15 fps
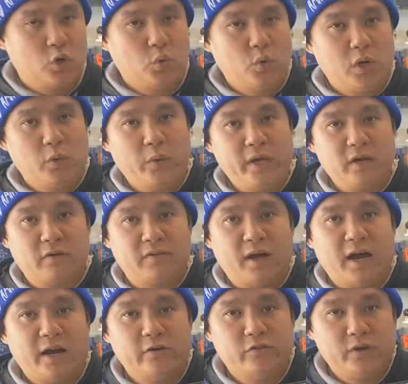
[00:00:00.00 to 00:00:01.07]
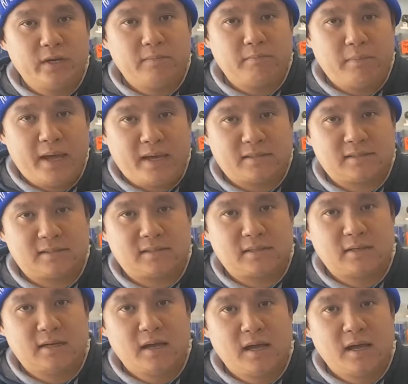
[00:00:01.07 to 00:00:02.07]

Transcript: Lure weight of 100 max.